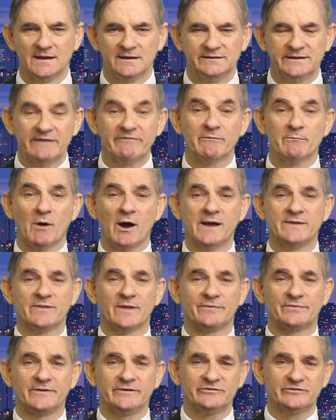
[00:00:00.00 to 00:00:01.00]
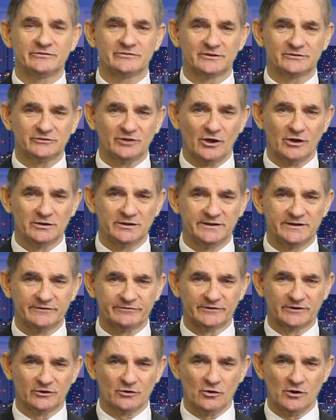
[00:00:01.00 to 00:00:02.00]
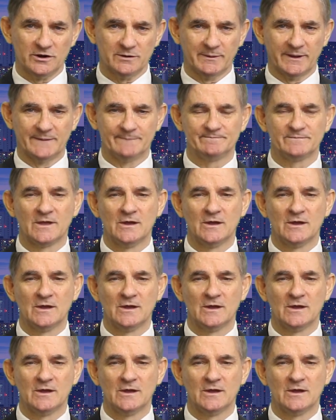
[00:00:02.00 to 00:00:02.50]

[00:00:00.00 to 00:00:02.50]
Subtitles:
Never mind that this is a totally different economy,